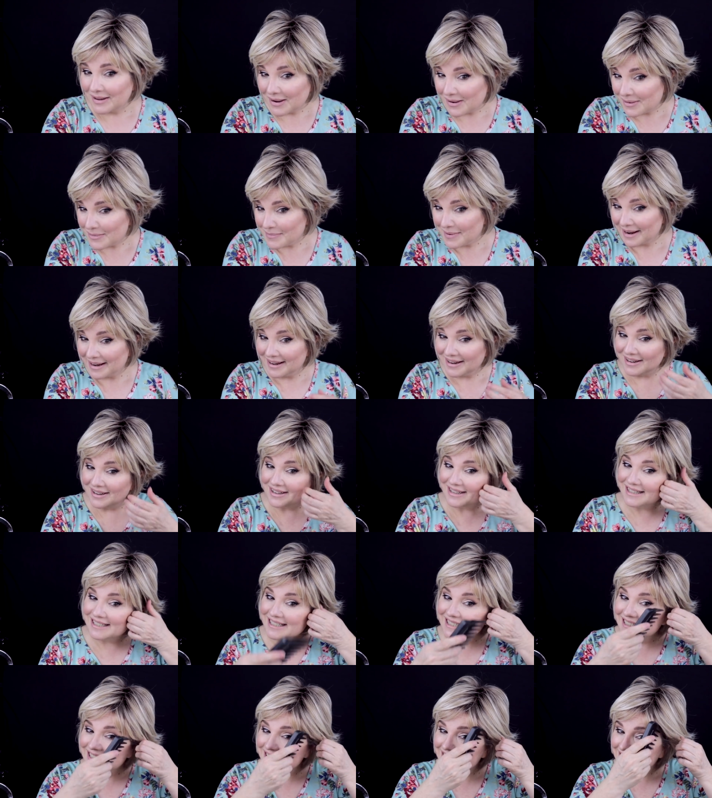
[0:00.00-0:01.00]
Oh my
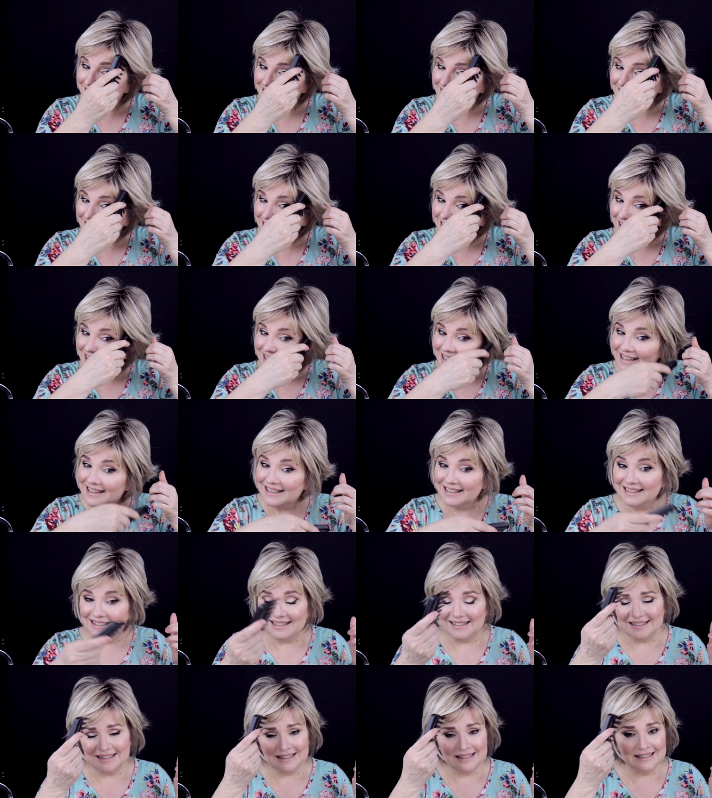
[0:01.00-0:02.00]
gosh,
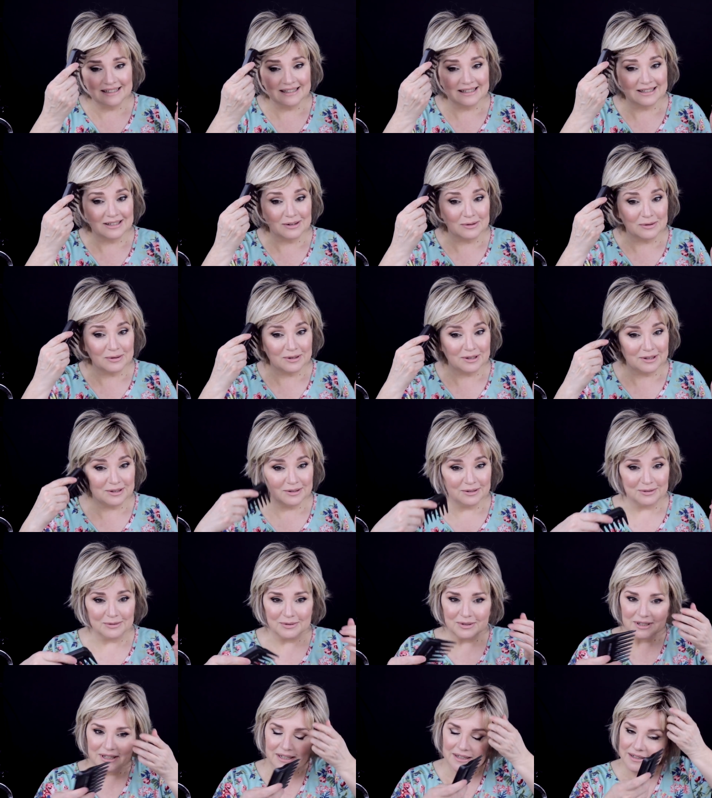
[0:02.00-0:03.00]
this is so
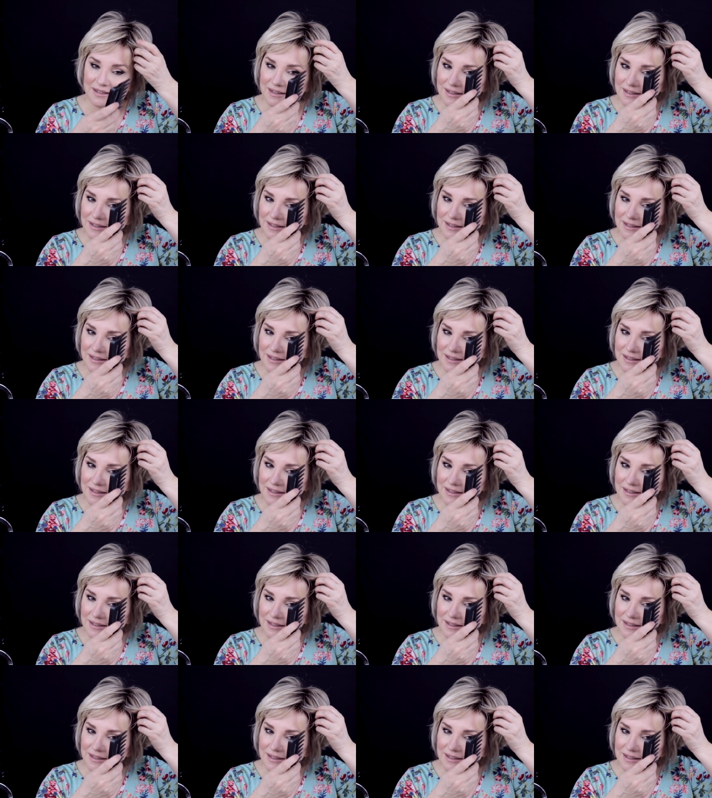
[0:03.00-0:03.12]
cute.